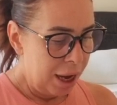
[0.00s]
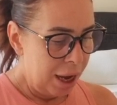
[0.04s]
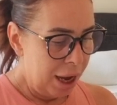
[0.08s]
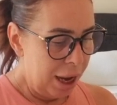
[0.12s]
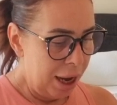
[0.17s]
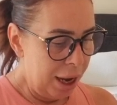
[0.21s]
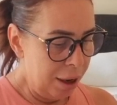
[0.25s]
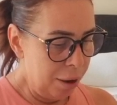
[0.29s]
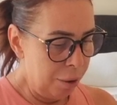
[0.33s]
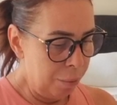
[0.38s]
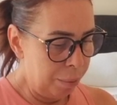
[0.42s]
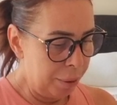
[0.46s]

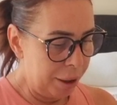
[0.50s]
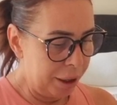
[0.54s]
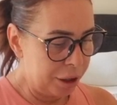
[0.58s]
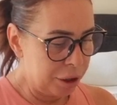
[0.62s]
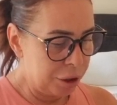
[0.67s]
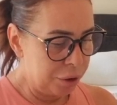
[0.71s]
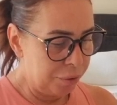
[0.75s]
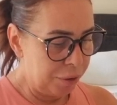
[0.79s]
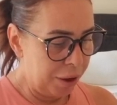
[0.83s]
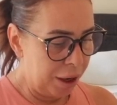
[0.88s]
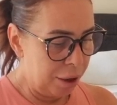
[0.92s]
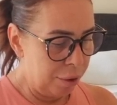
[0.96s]
Help
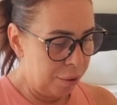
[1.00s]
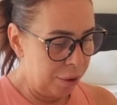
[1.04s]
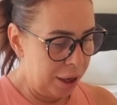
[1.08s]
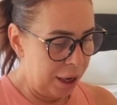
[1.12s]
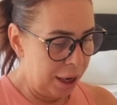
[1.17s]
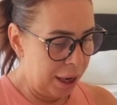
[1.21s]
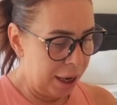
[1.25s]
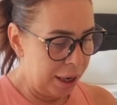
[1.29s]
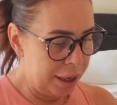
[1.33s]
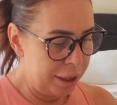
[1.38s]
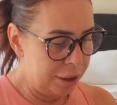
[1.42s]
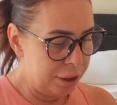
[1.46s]

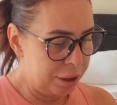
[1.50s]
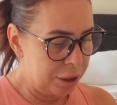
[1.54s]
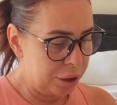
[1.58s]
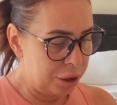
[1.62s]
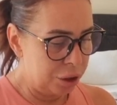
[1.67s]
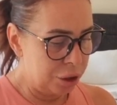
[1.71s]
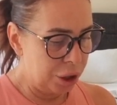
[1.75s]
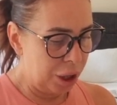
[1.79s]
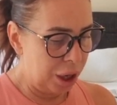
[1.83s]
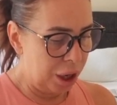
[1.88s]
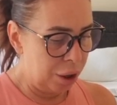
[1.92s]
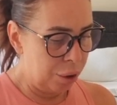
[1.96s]
Exfoliate,
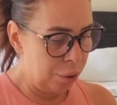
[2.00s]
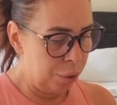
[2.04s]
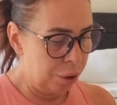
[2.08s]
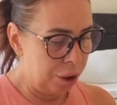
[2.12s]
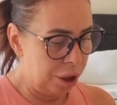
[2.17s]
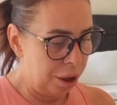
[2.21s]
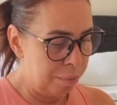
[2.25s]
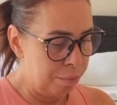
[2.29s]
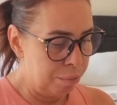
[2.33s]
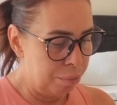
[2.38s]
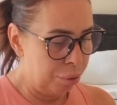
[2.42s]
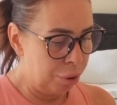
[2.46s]

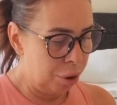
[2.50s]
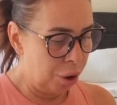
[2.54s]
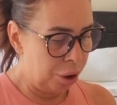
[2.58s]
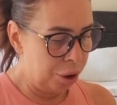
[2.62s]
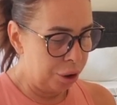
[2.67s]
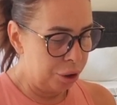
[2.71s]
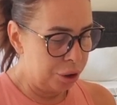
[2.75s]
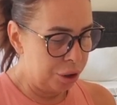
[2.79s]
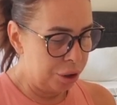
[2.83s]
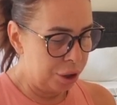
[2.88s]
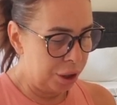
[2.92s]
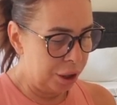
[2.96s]
Tone and
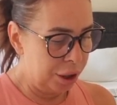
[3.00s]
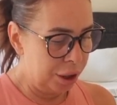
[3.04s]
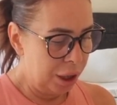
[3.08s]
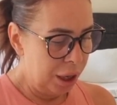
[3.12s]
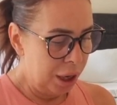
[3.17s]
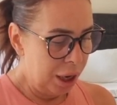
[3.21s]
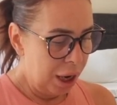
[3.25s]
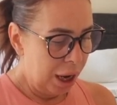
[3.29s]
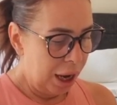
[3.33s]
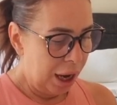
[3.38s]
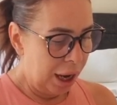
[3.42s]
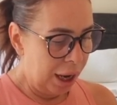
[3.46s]
Brighten,
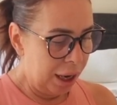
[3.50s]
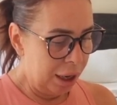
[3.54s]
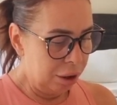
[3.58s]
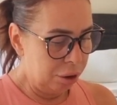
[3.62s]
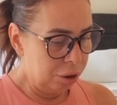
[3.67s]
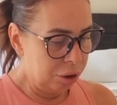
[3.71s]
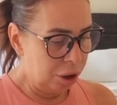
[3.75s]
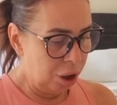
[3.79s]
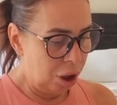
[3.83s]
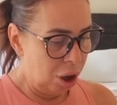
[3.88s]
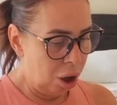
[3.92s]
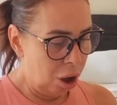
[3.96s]

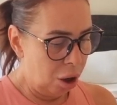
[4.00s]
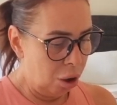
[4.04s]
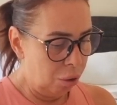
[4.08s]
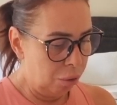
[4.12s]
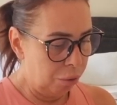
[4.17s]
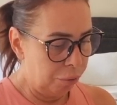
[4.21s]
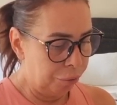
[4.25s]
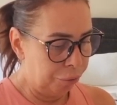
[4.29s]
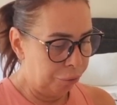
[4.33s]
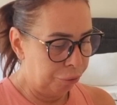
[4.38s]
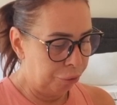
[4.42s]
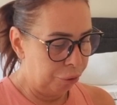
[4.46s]

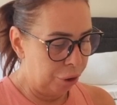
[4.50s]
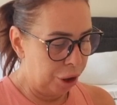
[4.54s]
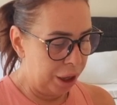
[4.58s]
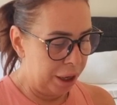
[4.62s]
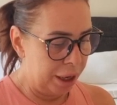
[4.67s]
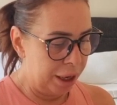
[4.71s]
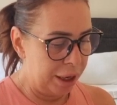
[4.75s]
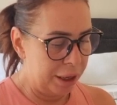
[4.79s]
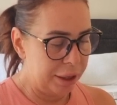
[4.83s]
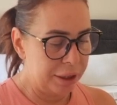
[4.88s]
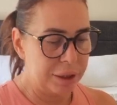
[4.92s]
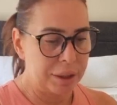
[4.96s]
Alcohol
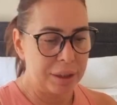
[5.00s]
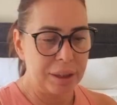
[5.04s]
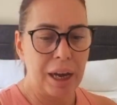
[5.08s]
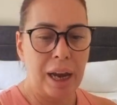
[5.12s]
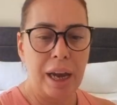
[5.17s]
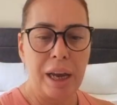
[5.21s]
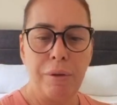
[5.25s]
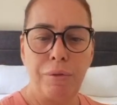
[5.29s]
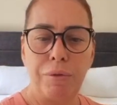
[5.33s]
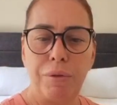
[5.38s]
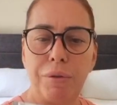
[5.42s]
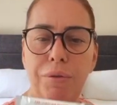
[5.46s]
Free,
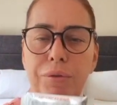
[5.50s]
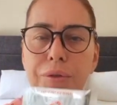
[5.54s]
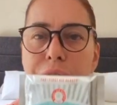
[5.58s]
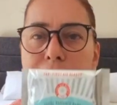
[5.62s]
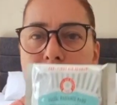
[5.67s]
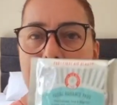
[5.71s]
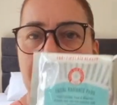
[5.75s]
Safe for